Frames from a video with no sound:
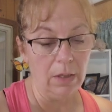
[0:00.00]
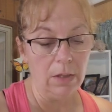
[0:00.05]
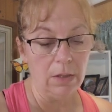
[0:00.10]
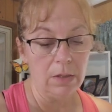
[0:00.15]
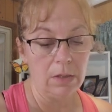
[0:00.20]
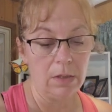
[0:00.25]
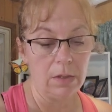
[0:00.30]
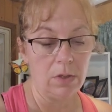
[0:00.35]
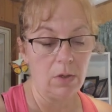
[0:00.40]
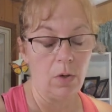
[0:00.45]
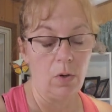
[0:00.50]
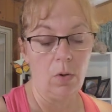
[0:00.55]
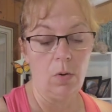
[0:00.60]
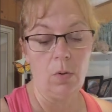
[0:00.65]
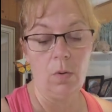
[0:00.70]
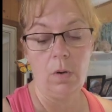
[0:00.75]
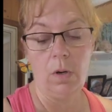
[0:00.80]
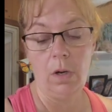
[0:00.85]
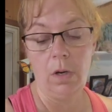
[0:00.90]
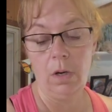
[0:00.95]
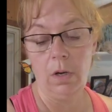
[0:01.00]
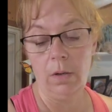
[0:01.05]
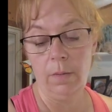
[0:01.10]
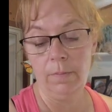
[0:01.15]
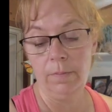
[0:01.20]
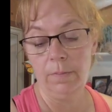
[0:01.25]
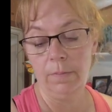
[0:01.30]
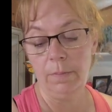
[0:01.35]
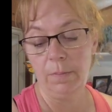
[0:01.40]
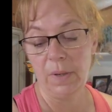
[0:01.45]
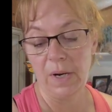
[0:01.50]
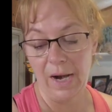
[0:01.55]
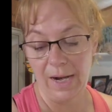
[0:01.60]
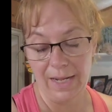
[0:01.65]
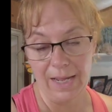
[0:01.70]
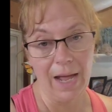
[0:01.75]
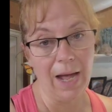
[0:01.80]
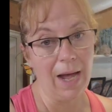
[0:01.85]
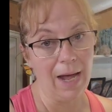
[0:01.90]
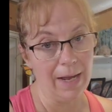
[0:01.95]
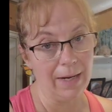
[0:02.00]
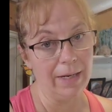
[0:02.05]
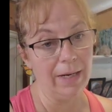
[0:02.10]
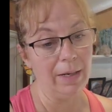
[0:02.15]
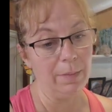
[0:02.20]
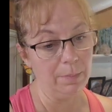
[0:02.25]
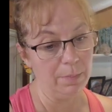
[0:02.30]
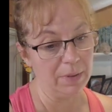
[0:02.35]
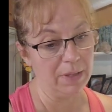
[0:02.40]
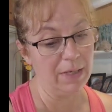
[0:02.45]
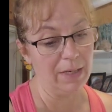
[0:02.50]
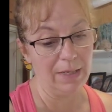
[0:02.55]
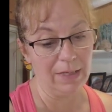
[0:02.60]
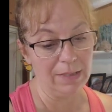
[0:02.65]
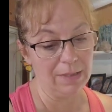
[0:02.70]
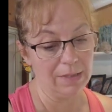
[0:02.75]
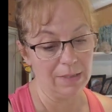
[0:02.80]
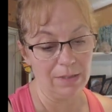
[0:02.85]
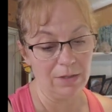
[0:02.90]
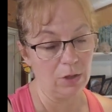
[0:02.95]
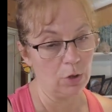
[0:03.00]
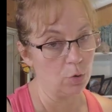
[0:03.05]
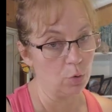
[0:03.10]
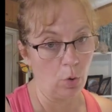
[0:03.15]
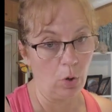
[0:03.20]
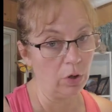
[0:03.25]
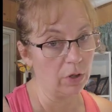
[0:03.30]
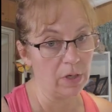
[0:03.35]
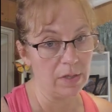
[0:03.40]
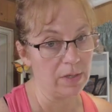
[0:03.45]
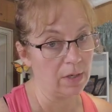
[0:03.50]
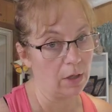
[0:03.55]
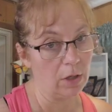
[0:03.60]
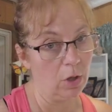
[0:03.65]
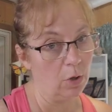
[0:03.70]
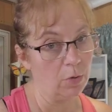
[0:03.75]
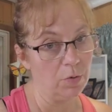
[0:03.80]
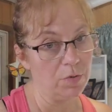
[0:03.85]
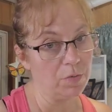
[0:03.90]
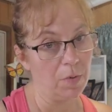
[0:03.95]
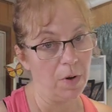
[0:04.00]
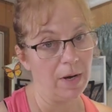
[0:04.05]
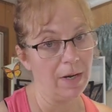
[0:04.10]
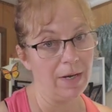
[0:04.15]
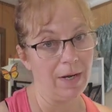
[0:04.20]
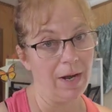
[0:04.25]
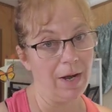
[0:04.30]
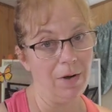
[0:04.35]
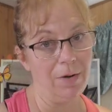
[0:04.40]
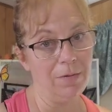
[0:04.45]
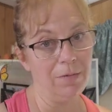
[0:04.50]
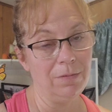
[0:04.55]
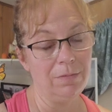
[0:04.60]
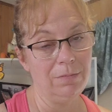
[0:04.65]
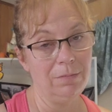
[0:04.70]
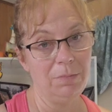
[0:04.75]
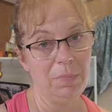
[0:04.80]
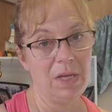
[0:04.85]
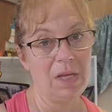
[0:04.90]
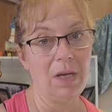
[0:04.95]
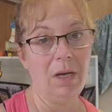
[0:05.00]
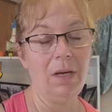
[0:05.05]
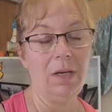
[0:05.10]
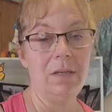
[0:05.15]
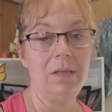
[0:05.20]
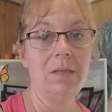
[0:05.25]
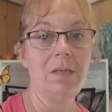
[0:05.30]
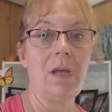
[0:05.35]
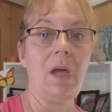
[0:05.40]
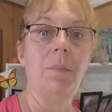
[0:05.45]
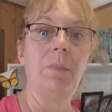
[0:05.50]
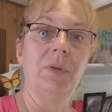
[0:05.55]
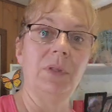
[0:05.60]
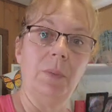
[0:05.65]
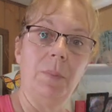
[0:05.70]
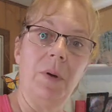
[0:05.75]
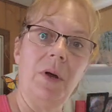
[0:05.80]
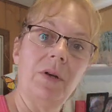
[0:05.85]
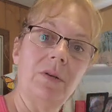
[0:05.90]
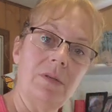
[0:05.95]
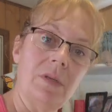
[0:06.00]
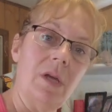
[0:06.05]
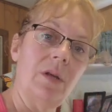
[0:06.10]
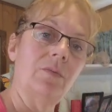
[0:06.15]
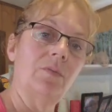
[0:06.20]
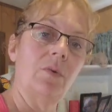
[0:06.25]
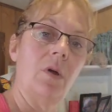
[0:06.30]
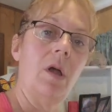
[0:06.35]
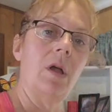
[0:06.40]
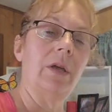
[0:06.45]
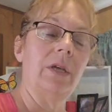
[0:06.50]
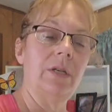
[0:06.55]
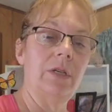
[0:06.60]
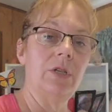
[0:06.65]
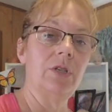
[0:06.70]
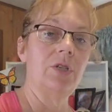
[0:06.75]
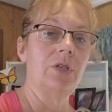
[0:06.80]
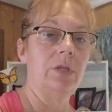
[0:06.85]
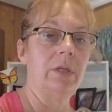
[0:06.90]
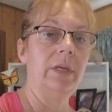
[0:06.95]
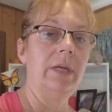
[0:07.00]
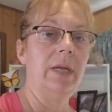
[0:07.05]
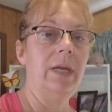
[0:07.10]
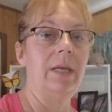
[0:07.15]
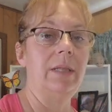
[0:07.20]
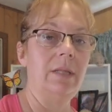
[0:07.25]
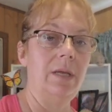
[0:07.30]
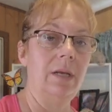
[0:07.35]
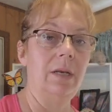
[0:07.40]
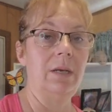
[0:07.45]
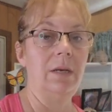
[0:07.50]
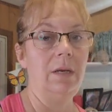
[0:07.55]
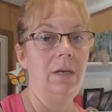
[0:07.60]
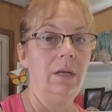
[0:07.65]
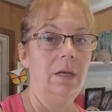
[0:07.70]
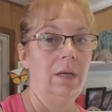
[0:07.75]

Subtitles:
So, but I got it, but the drawer doesn't close right now because I put the parts on wrong initially, and then